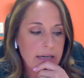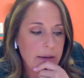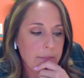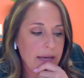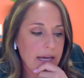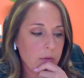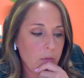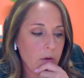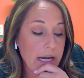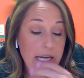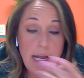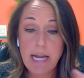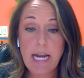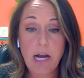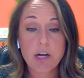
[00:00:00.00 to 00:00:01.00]
man,
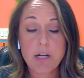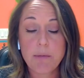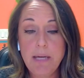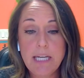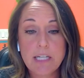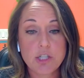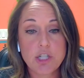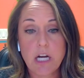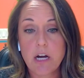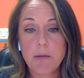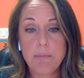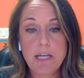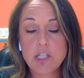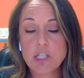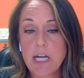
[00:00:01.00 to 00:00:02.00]
and Erica Beach
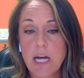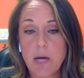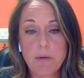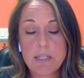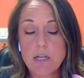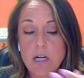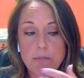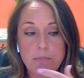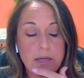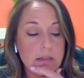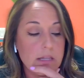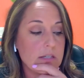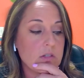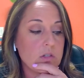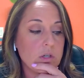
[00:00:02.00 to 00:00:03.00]
and I, we talked about
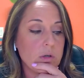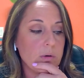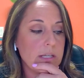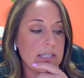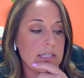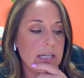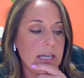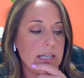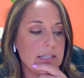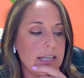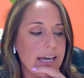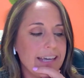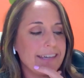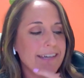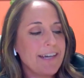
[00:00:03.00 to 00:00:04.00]
this too. It's
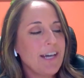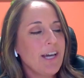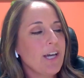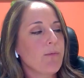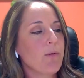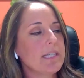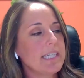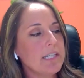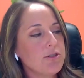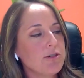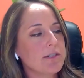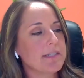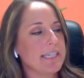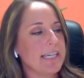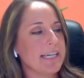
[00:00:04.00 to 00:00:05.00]
like, what's
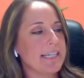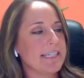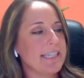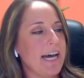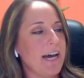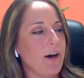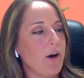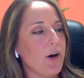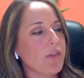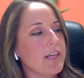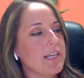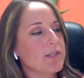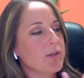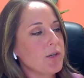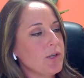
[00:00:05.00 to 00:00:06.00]
interesting is that all
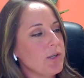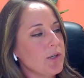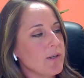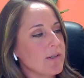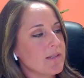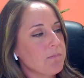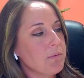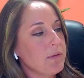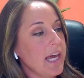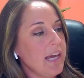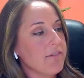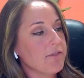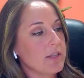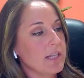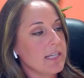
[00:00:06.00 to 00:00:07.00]
these girls
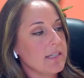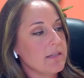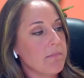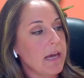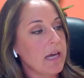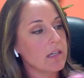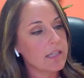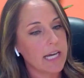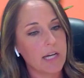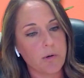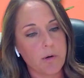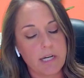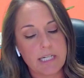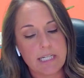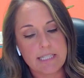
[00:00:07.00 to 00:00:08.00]
play for these male-led
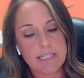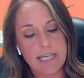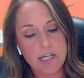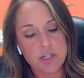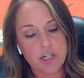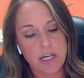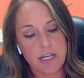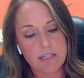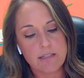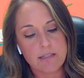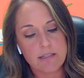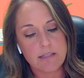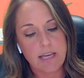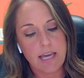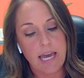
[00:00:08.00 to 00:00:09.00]

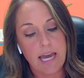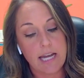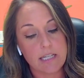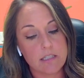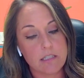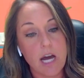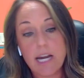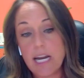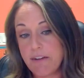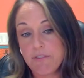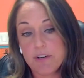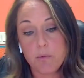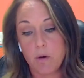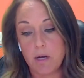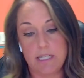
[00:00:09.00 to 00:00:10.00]
organizations, and not
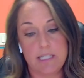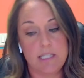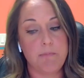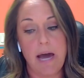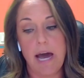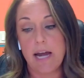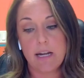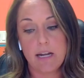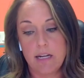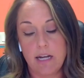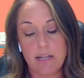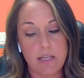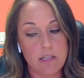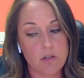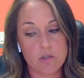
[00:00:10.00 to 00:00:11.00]
everyone is bad.
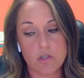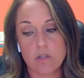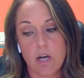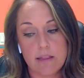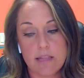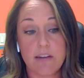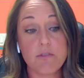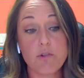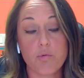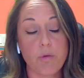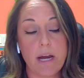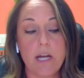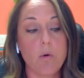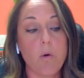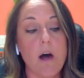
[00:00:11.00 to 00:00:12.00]
I think there's a lot that have
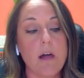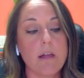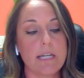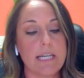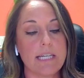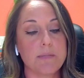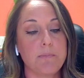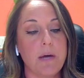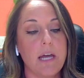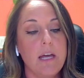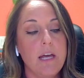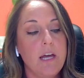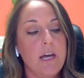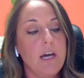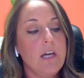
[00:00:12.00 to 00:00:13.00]
great qualities, but
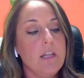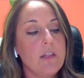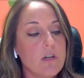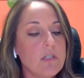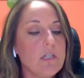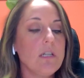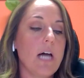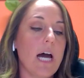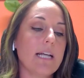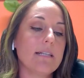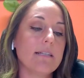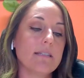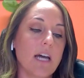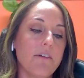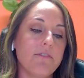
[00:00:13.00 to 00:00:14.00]
there's a lot of
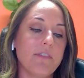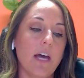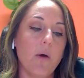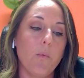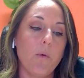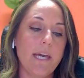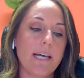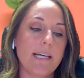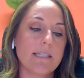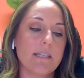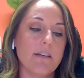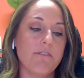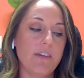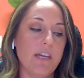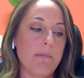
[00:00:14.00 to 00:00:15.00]
stuff that we as
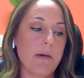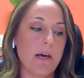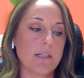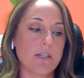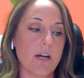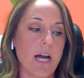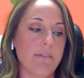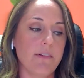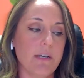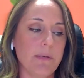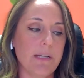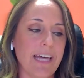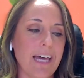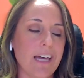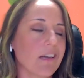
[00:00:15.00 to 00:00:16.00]
the females are having to be
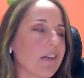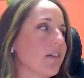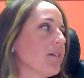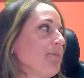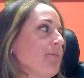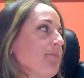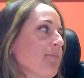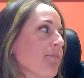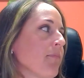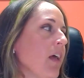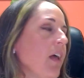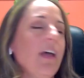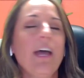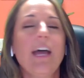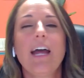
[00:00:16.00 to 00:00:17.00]
like,
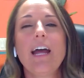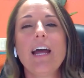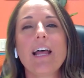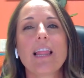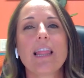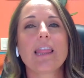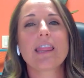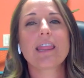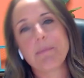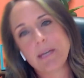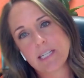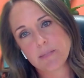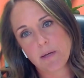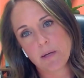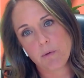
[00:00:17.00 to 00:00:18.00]
let me
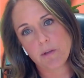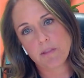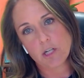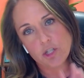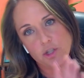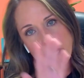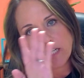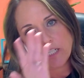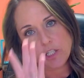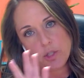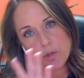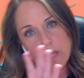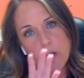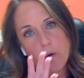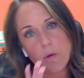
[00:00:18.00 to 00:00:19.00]
explain what they're trying to do.
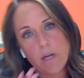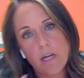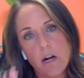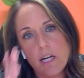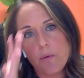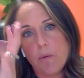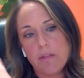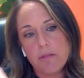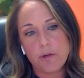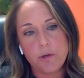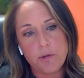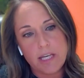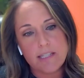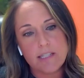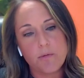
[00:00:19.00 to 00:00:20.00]
Like, we already went through
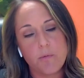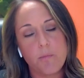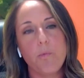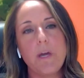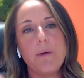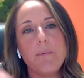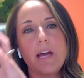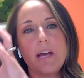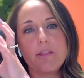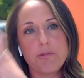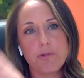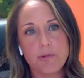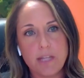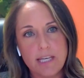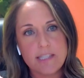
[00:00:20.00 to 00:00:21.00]
this. We went
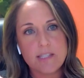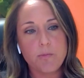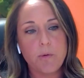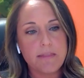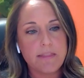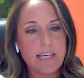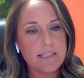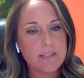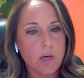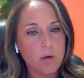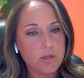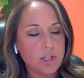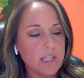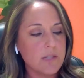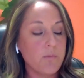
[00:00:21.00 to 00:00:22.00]
through this with these
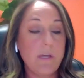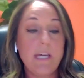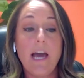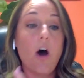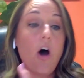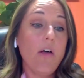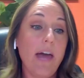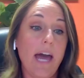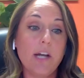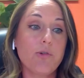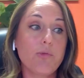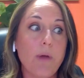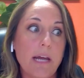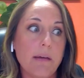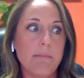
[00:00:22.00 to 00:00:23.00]
coaches. We all had
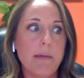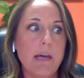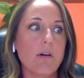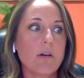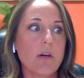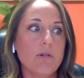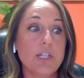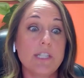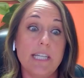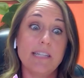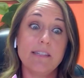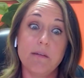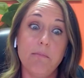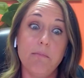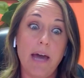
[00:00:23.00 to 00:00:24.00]
great male coaches
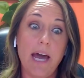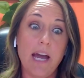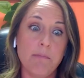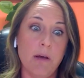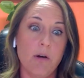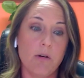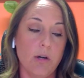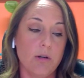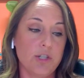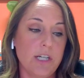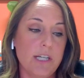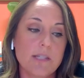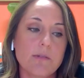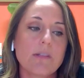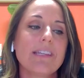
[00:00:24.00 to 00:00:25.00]
and some bad male
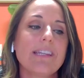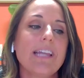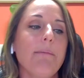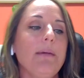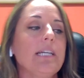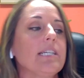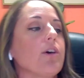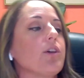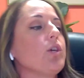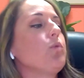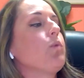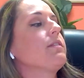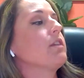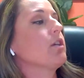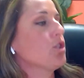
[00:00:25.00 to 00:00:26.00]
coaches. Let me tell you
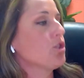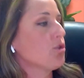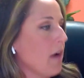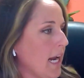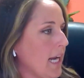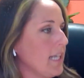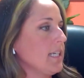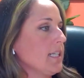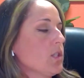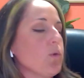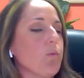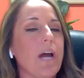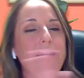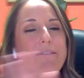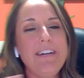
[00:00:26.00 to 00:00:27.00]
what they're trying to. So
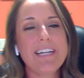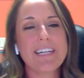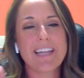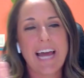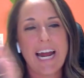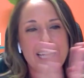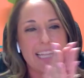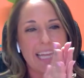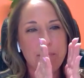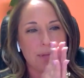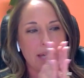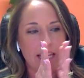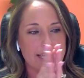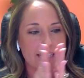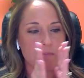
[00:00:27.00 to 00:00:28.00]
we're having to kind of like
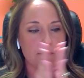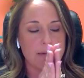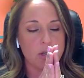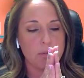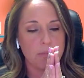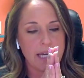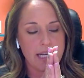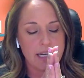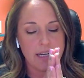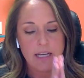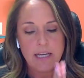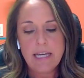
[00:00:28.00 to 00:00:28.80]
play this middleman.